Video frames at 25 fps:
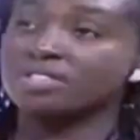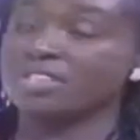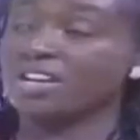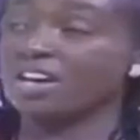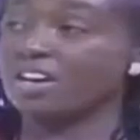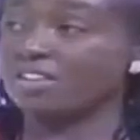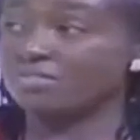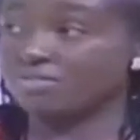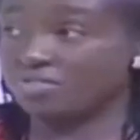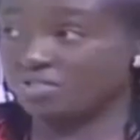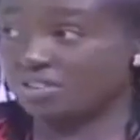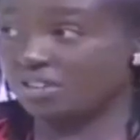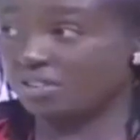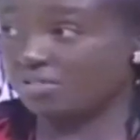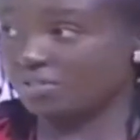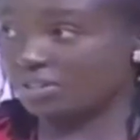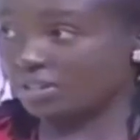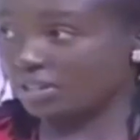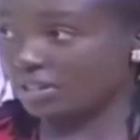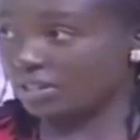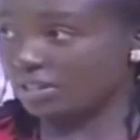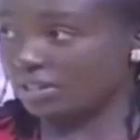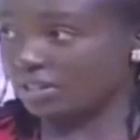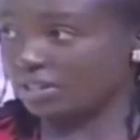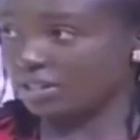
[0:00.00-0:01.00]
they have
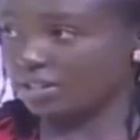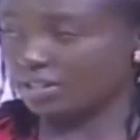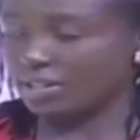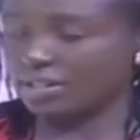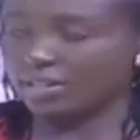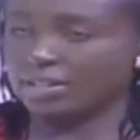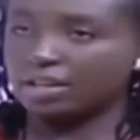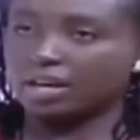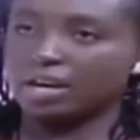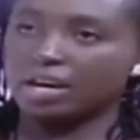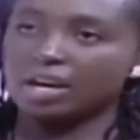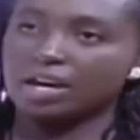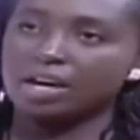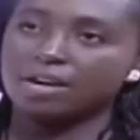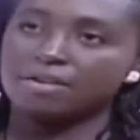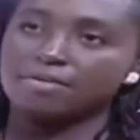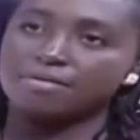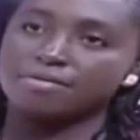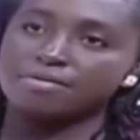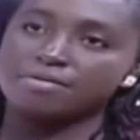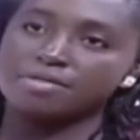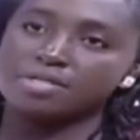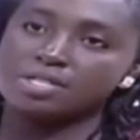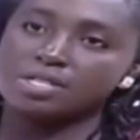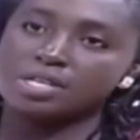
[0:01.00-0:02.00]
traveled they
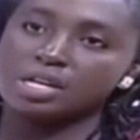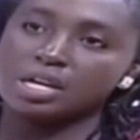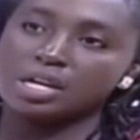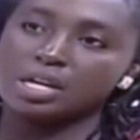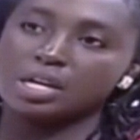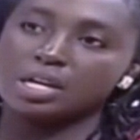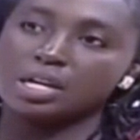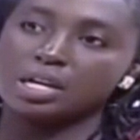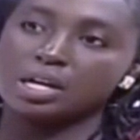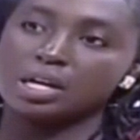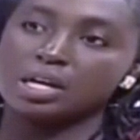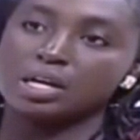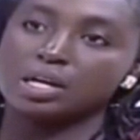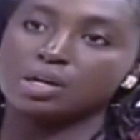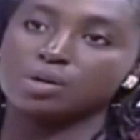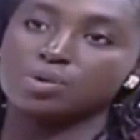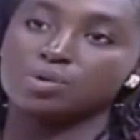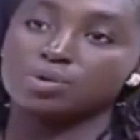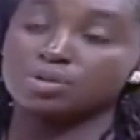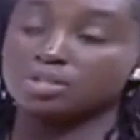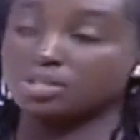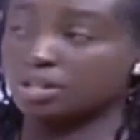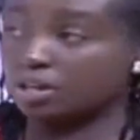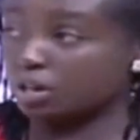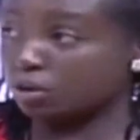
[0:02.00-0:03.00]
have seen uh,
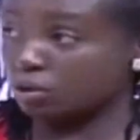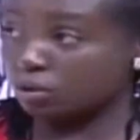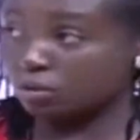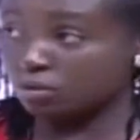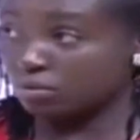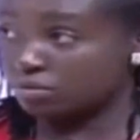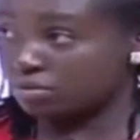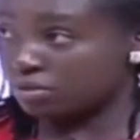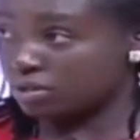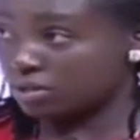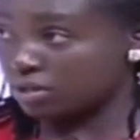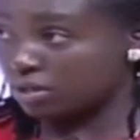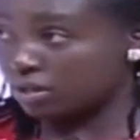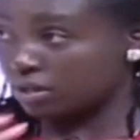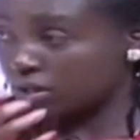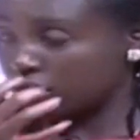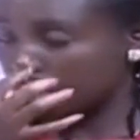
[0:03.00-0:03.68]
container homes.